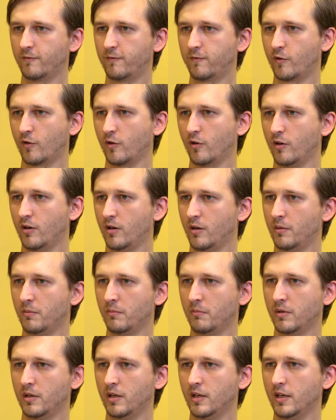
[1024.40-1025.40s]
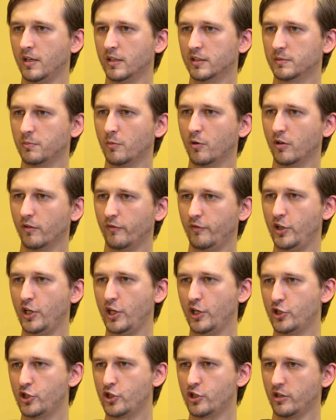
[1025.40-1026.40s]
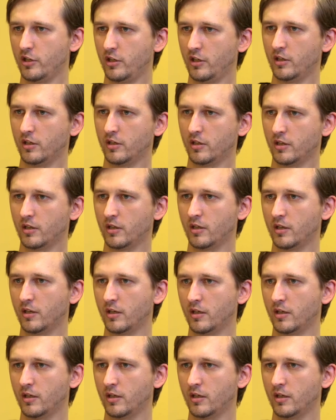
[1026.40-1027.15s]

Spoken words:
from small village in